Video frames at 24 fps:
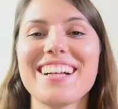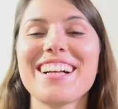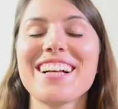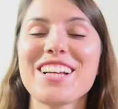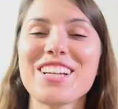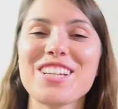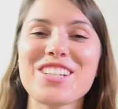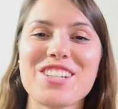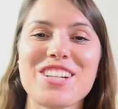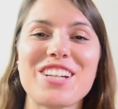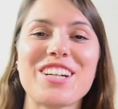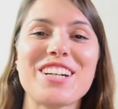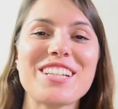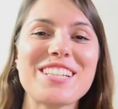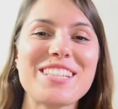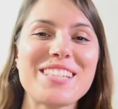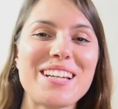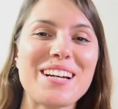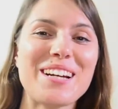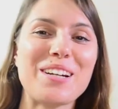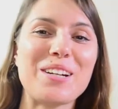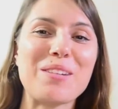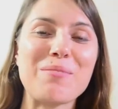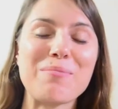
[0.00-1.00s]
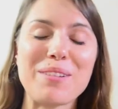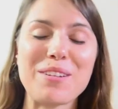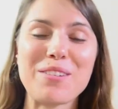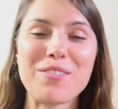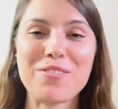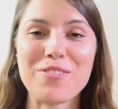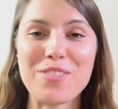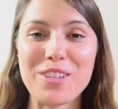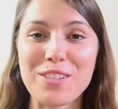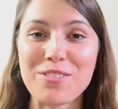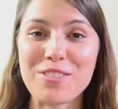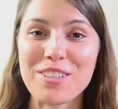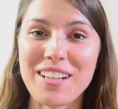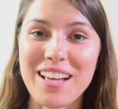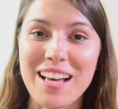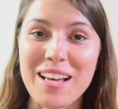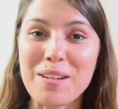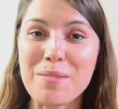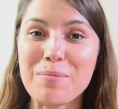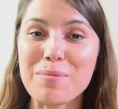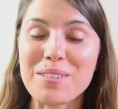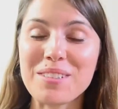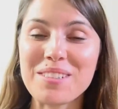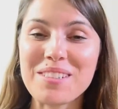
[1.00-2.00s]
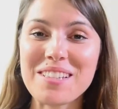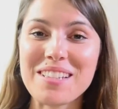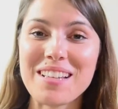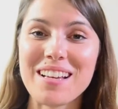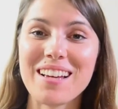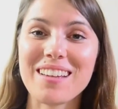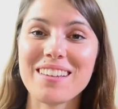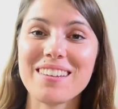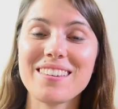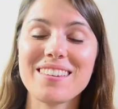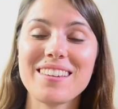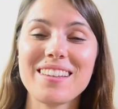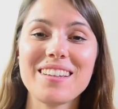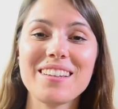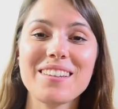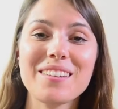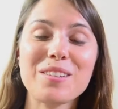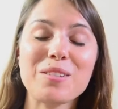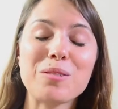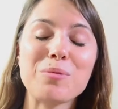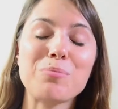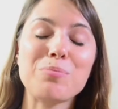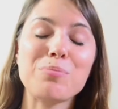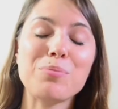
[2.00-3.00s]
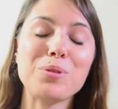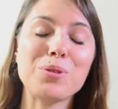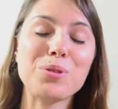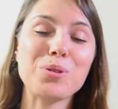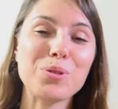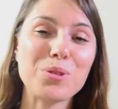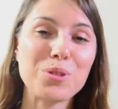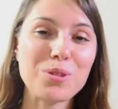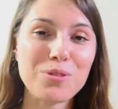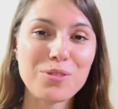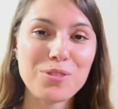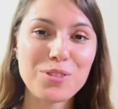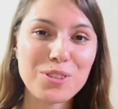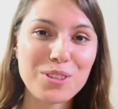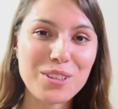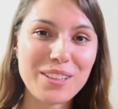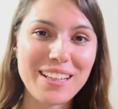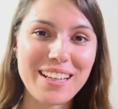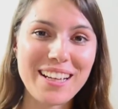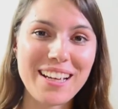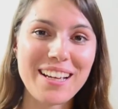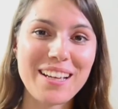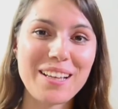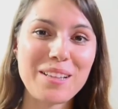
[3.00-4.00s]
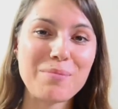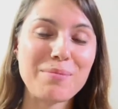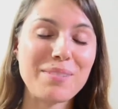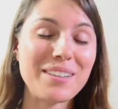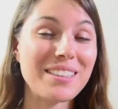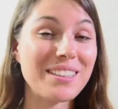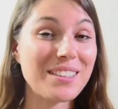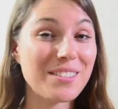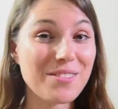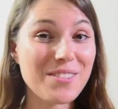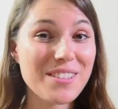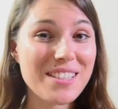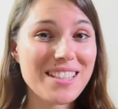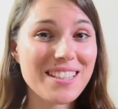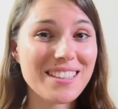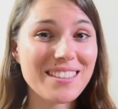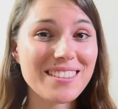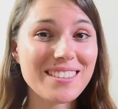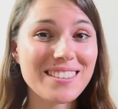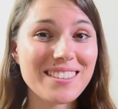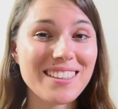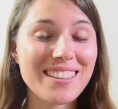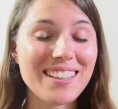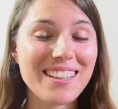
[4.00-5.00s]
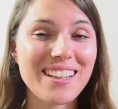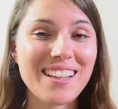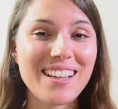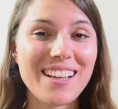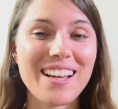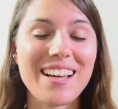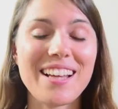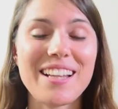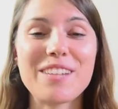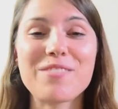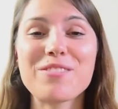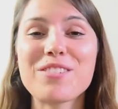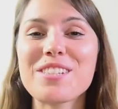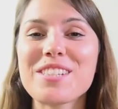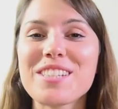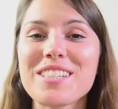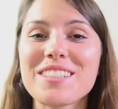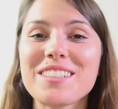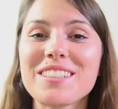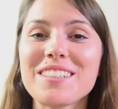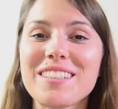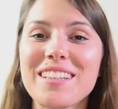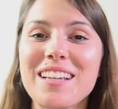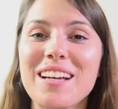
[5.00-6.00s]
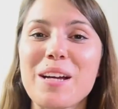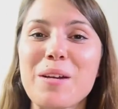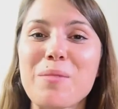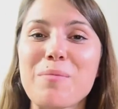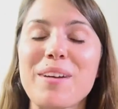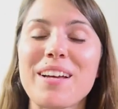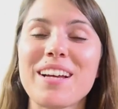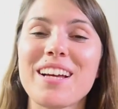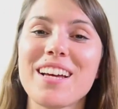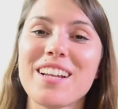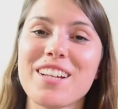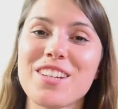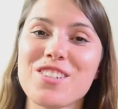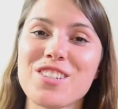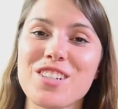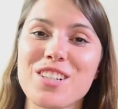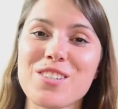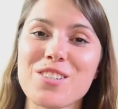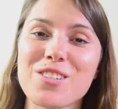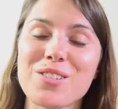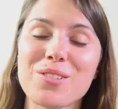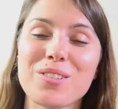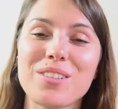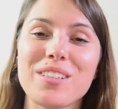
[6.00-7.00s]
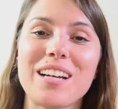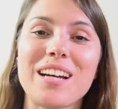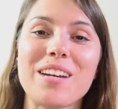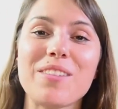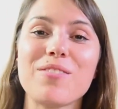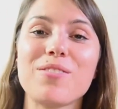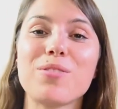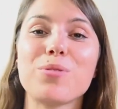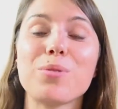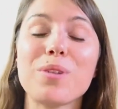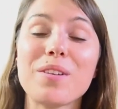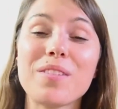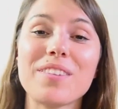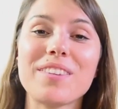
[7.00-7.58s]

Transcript: Sharks are my favorite animals. I think they're beautiful and magnificent and every single time I get a chance to dive with